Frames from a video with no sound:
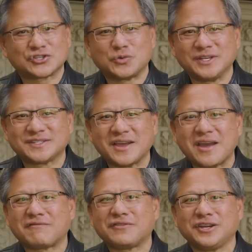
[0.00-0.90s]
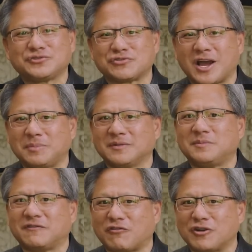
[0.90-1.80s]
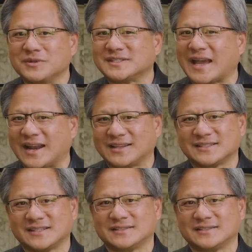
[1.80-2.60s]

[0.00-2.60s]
and it doesn't really say too much,